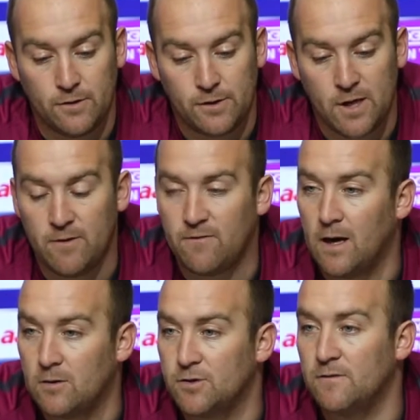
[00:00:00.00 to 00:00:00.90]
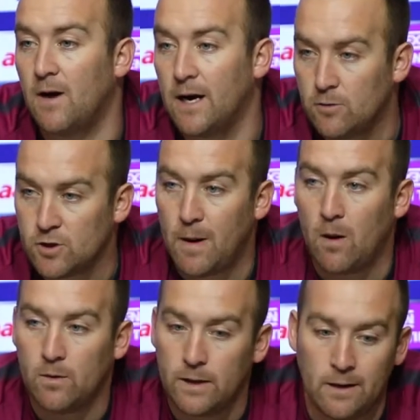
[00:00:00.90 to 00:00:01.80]
the semi-finals and the finals
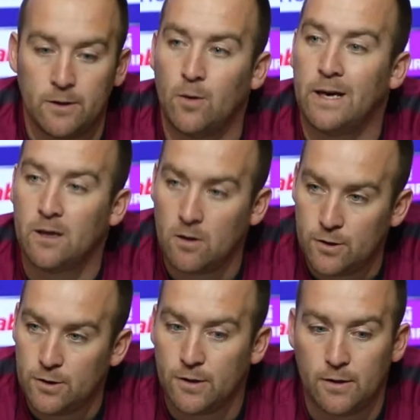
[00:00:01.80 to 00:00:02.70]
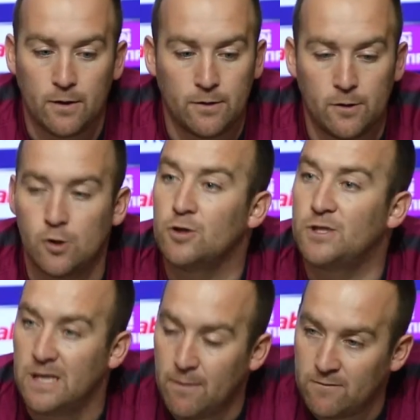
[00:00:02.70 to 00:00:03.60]
about England and the
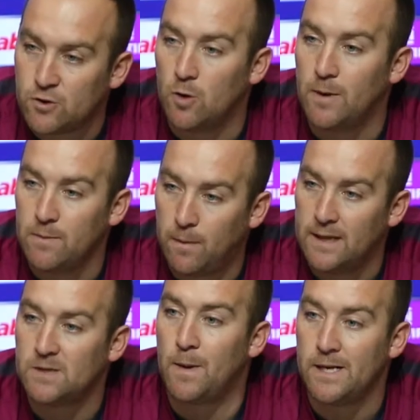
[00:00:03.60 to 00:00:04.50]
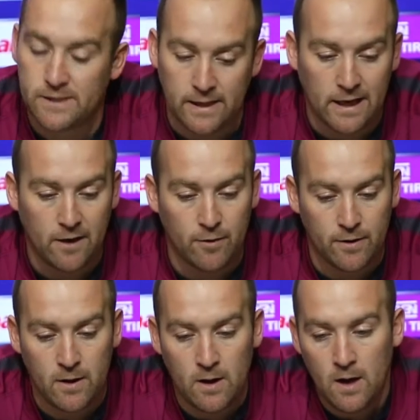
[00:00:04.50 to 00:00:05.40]
Dutch team having so many players based here,
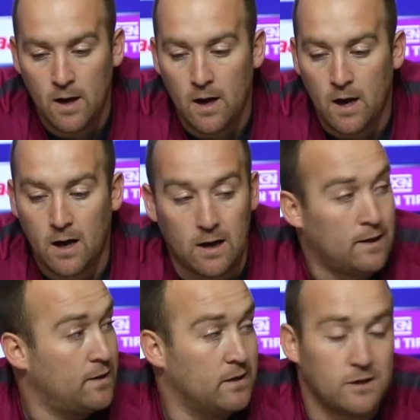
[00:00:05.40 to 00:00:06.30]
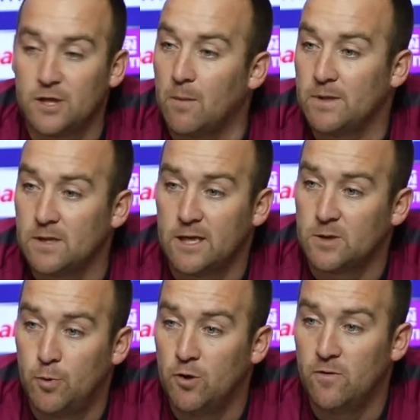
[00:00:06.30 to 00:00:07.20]
and I think the Champions League
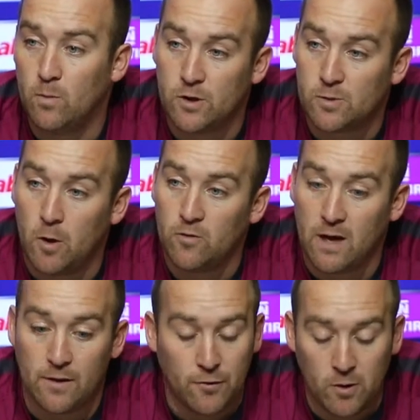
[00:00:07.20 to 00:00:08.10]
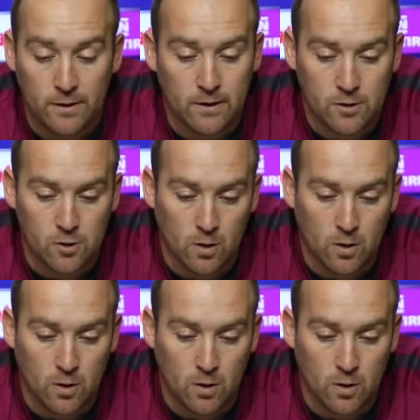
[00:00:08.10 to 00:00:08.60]
has proven with us both getting through, and